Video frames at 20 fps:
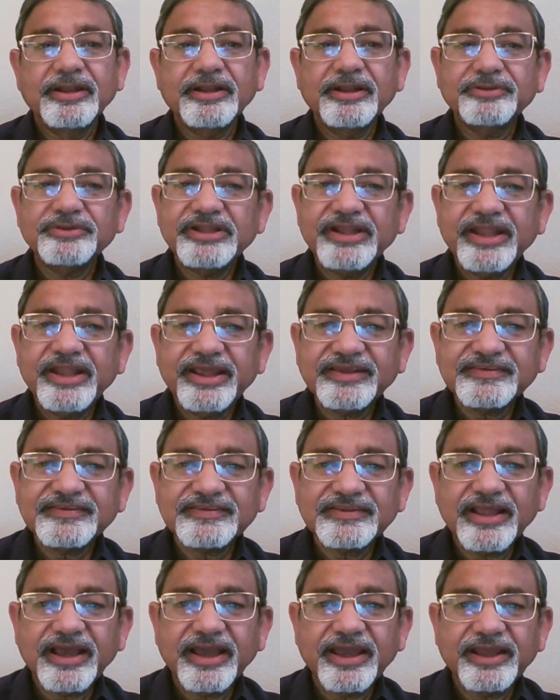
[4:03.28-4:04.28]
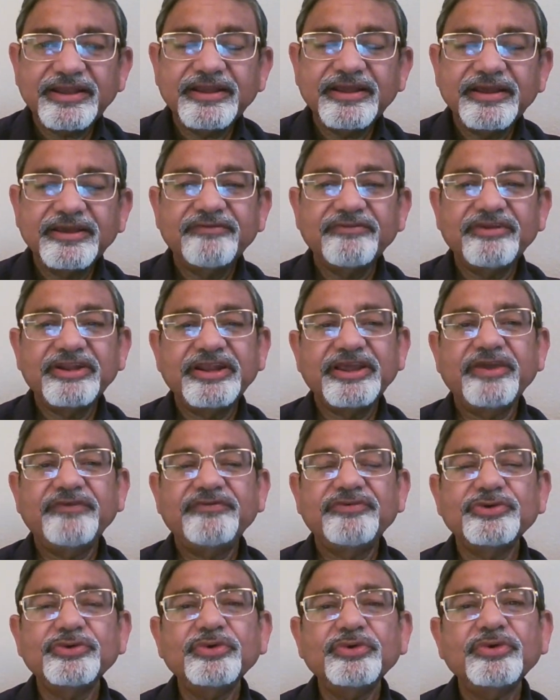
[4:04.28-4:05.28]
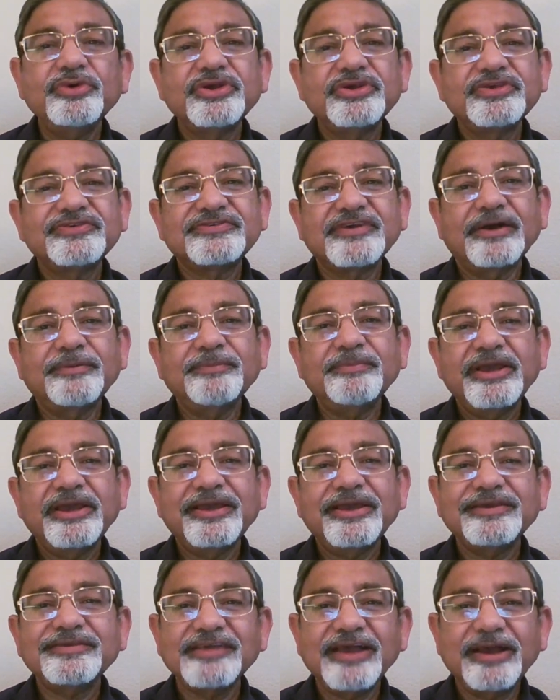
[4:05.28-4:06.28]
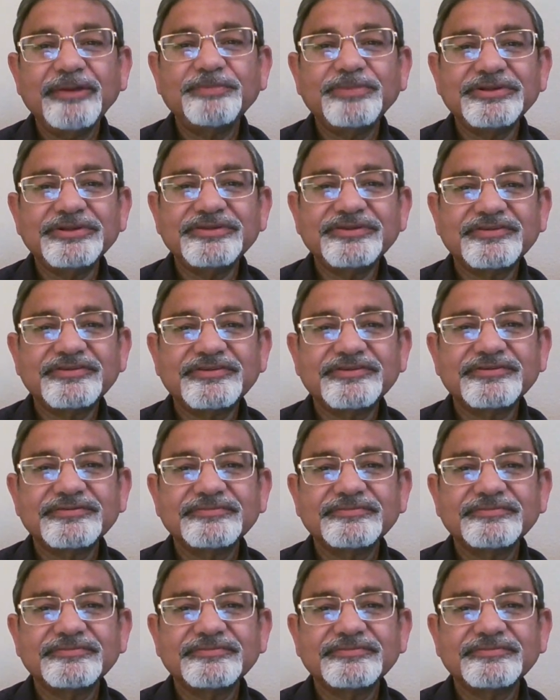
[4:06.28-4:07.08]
Now, the next slide will give you some examples.